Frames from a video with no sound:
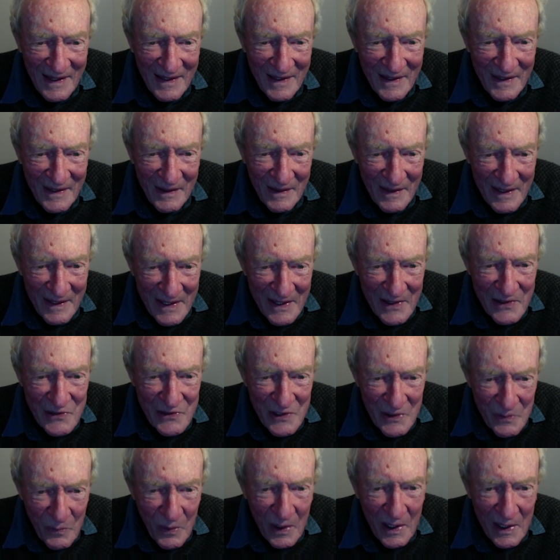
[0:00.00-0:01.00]
the
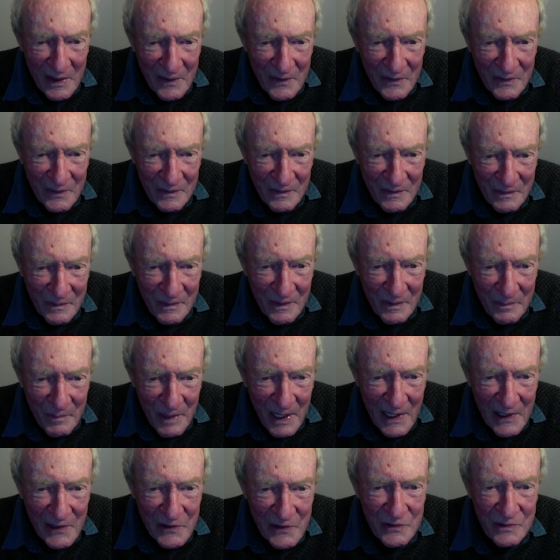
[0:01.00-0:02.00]
easy way to
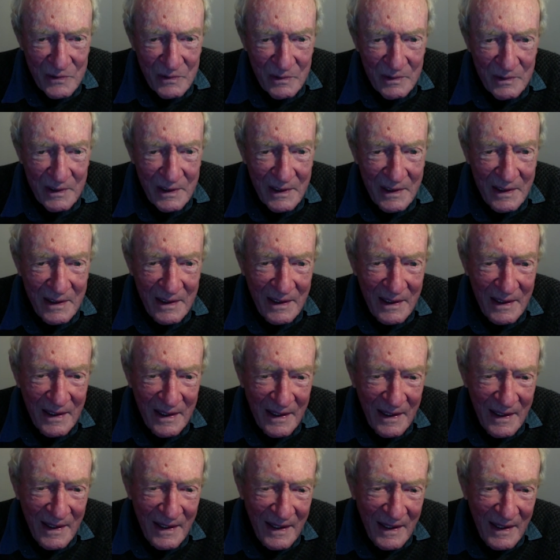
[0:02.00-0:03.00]
mastery.
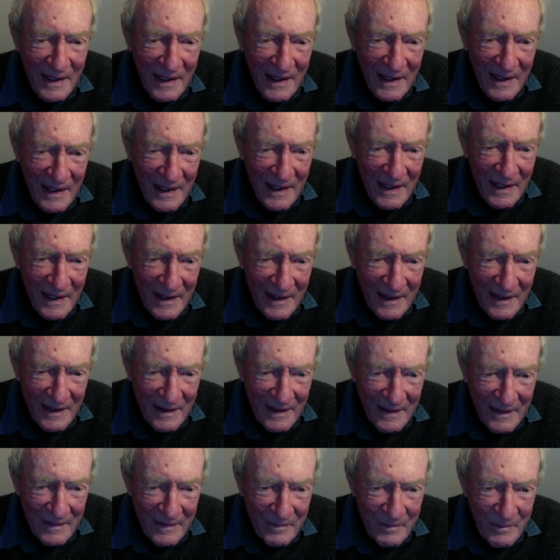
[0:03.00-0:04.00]

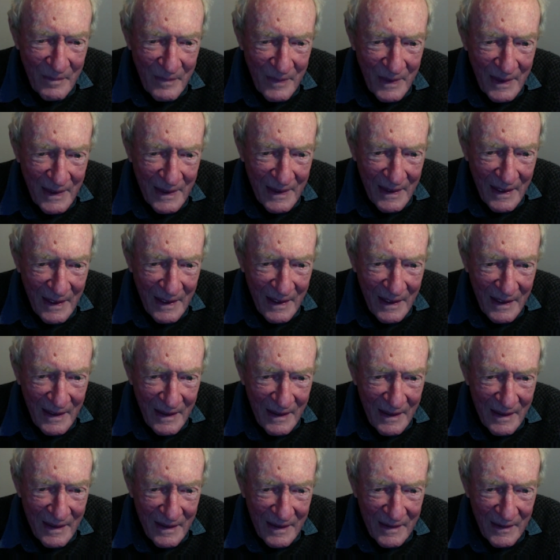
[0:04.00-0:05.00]
There
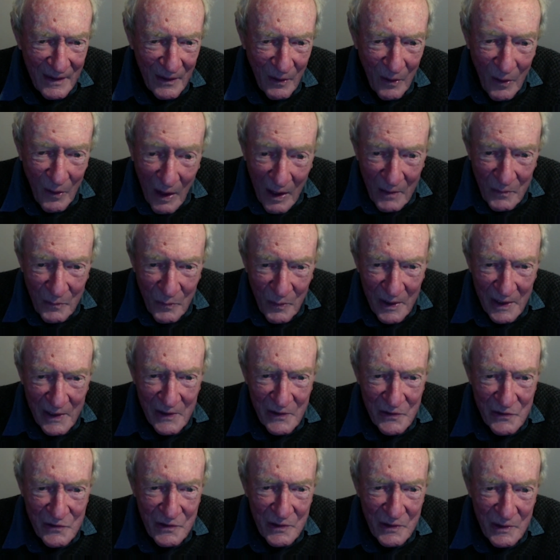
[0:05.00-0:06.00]
are hard
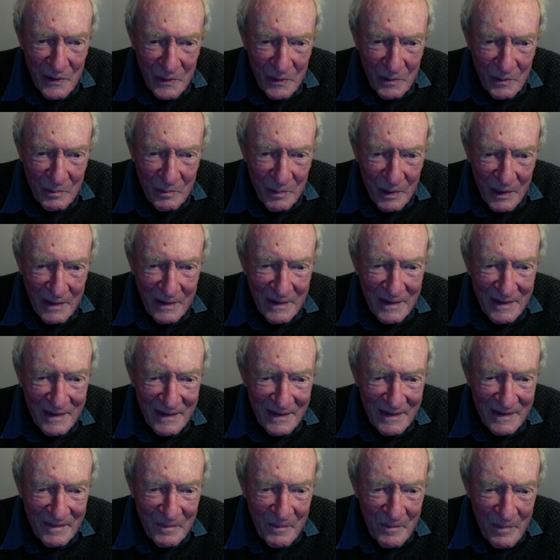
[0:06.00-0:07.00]
ways too, but
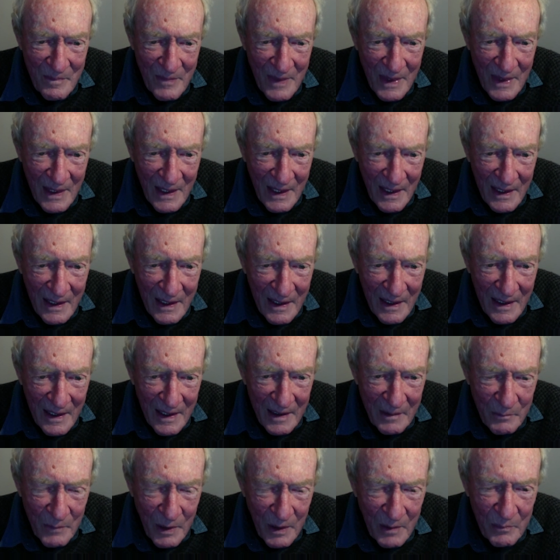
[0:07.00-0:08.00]

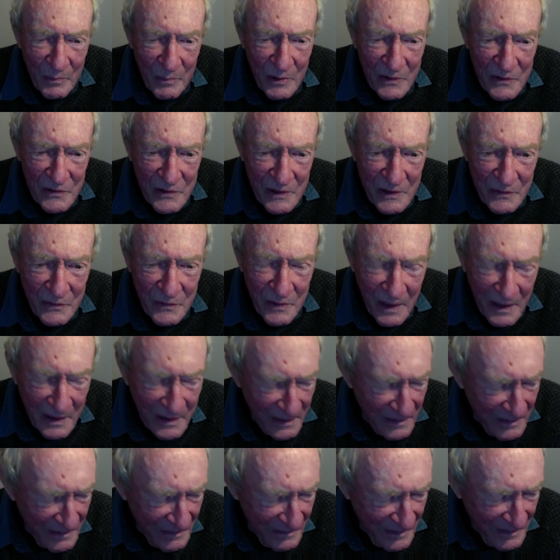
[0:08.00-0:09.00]
in my books, I try
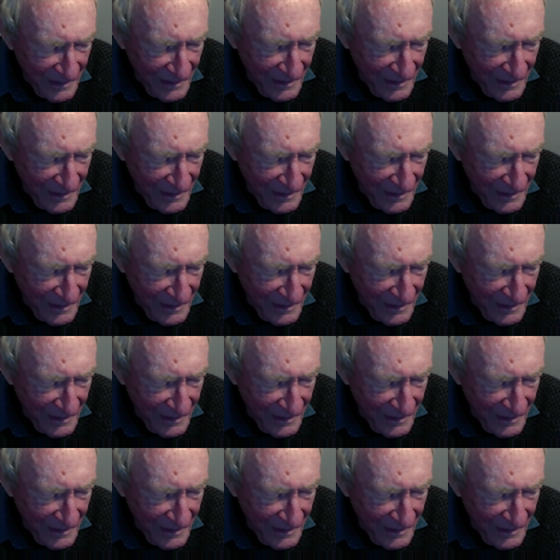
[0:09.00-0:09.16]
to